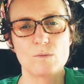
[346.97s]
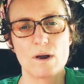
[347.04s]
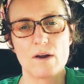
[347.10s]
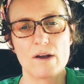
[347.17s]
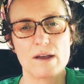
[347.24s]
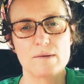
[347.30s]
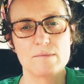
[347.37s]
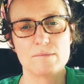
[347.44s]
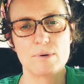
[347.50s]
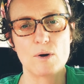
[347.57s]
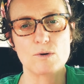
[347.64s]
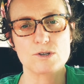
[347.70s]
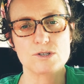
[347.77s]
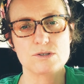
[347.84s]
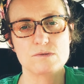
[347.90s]
where it
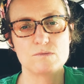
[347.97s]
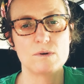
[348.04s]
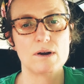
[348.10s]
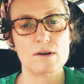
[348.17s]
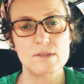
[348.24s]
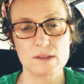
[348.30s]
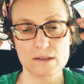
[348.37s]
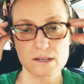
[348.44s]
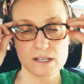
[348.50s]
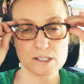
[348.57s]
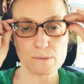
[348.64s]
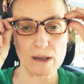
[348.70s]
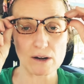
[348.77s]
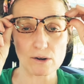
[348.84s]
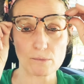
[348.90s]
pokes, where the
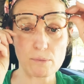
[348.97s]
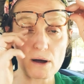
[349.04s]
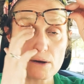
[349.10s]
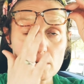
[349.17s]
expander